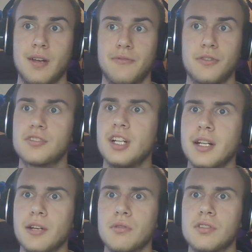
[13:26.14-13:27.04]
First gen,
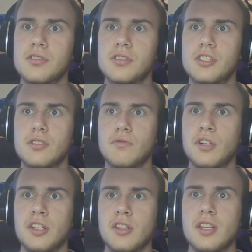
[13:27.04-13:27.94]
it was
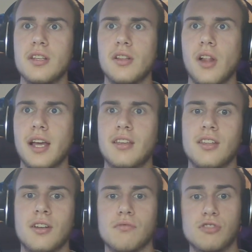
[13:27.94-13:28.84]
one of
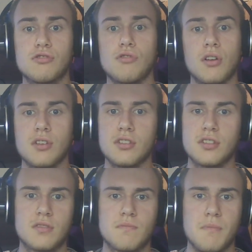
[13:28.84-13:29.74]
the
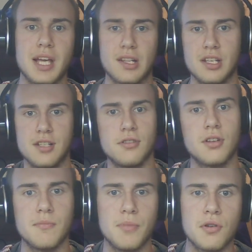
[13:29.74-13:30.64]
strongest, manliest
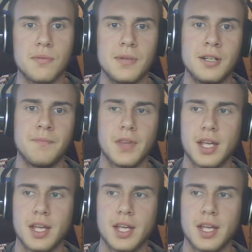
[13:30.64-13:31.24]
looking Pokemon.